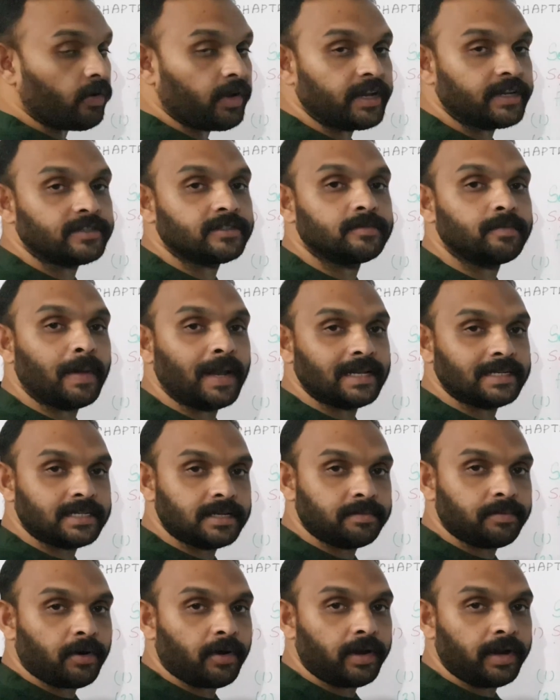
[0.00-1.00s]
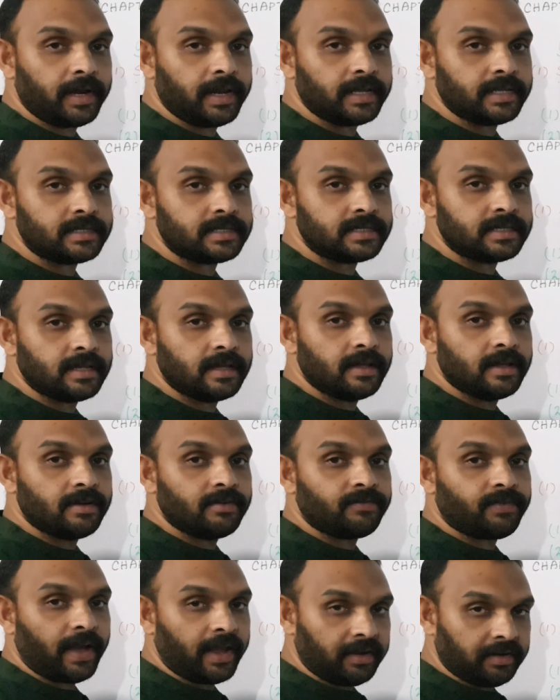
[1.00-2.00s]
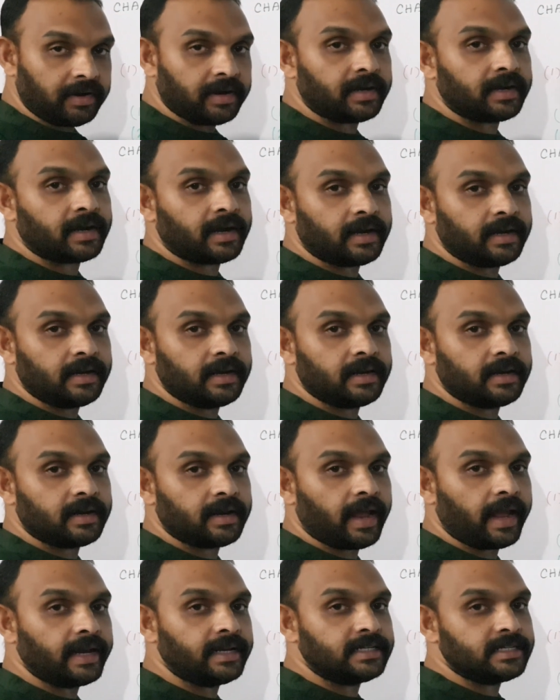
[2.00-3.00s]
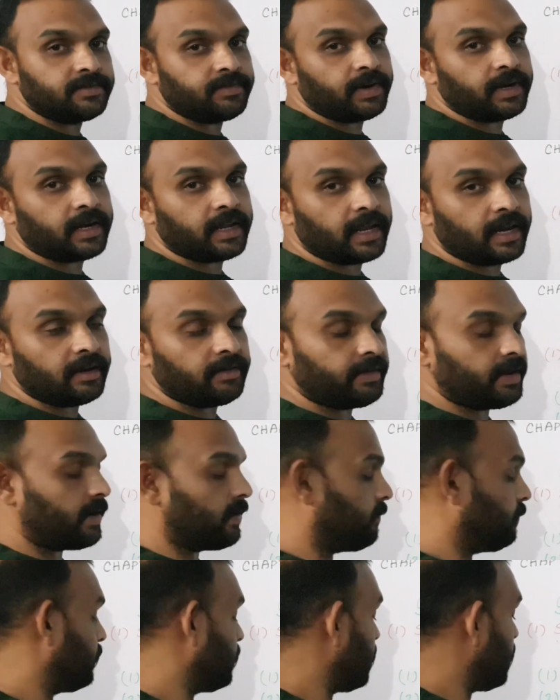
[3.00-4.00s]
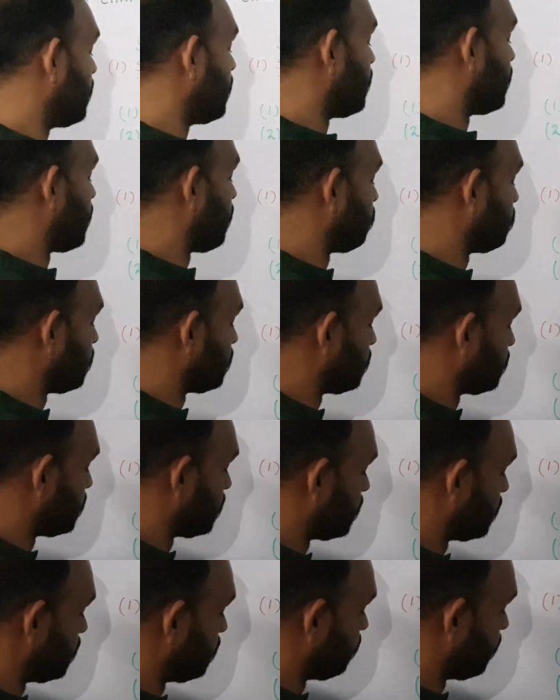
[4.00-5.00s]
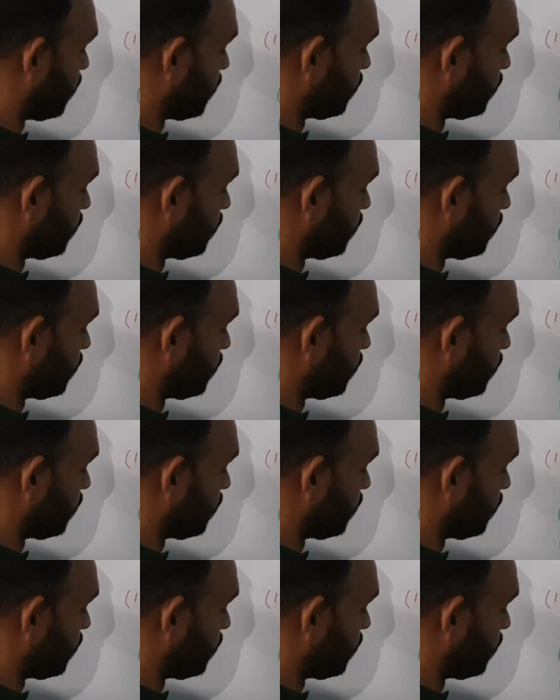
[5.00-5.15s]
its melting point is 591 Kelvin. Now the third